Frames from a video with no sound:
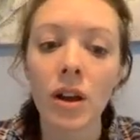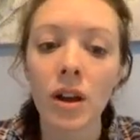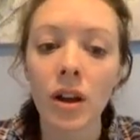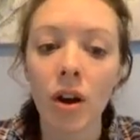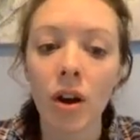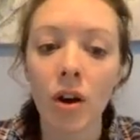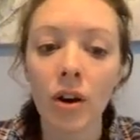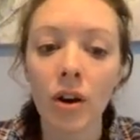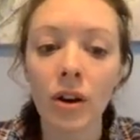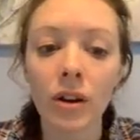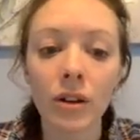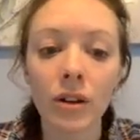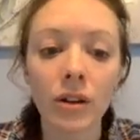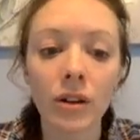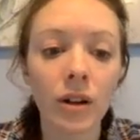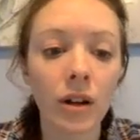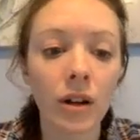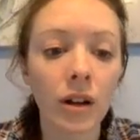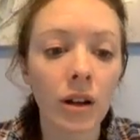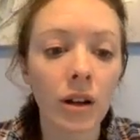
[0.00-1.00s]

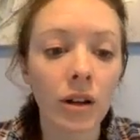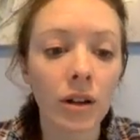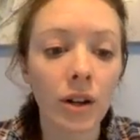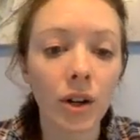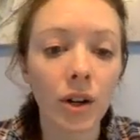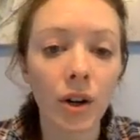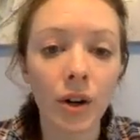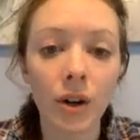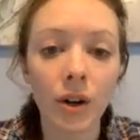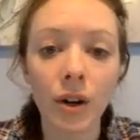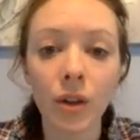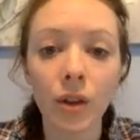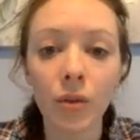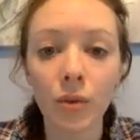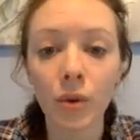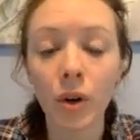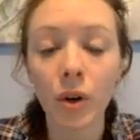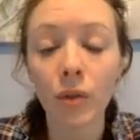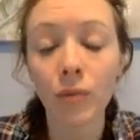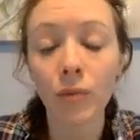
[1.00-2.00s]
are occurring through
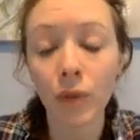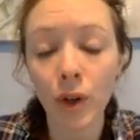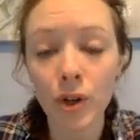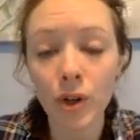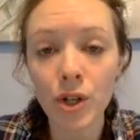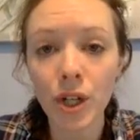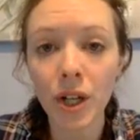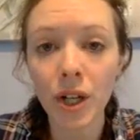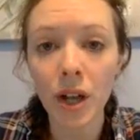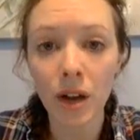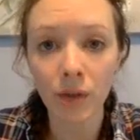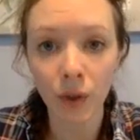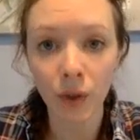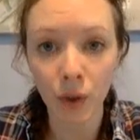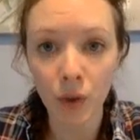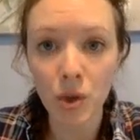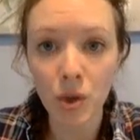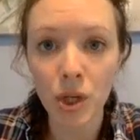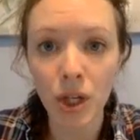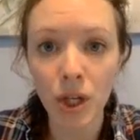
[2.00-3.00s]
convergent
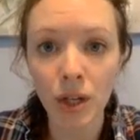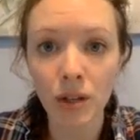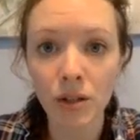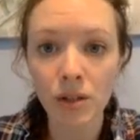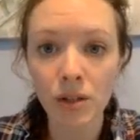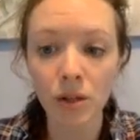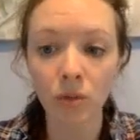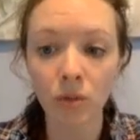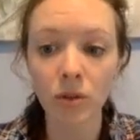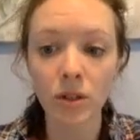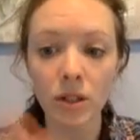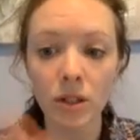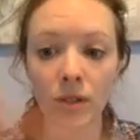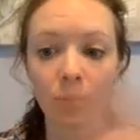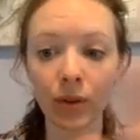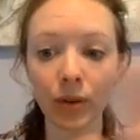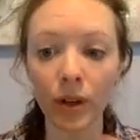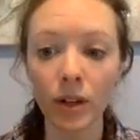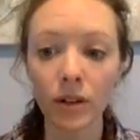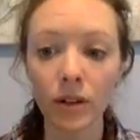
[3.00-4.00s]
evolution. So
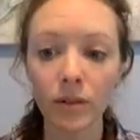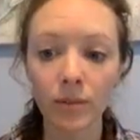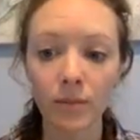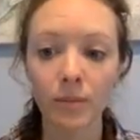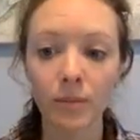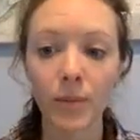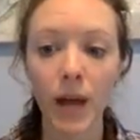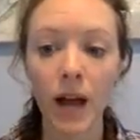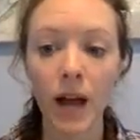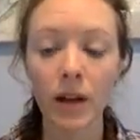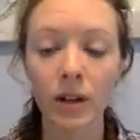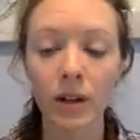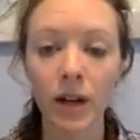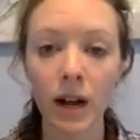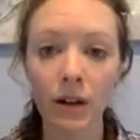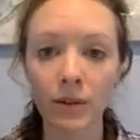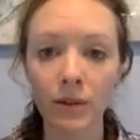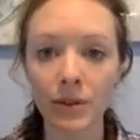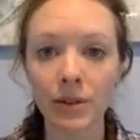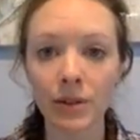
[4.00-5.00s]
different
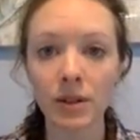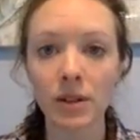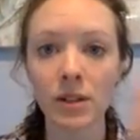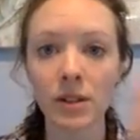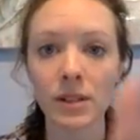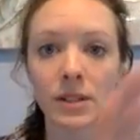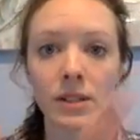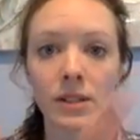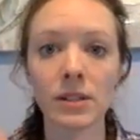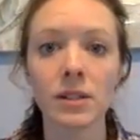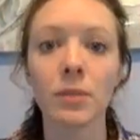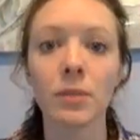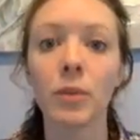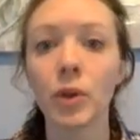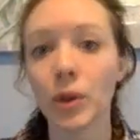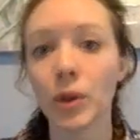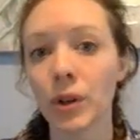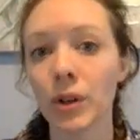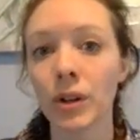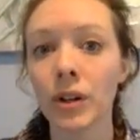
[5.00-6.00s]
backgrounds,
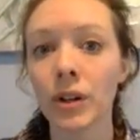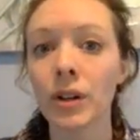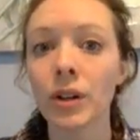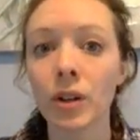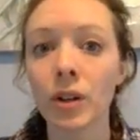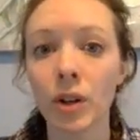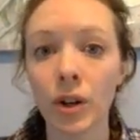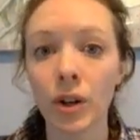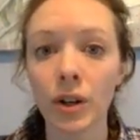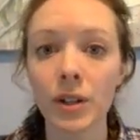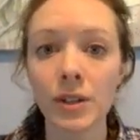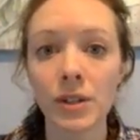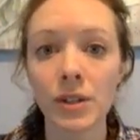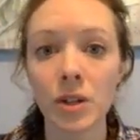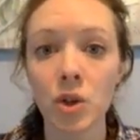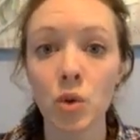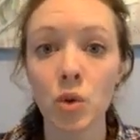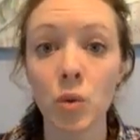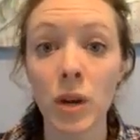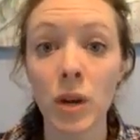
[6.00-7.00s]
similar current
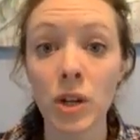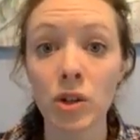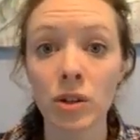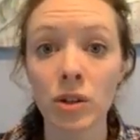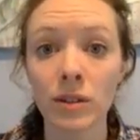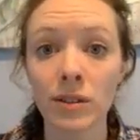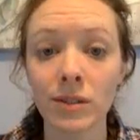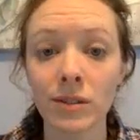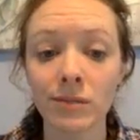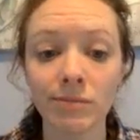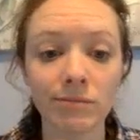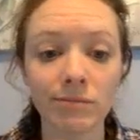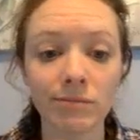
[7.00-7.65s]
situations.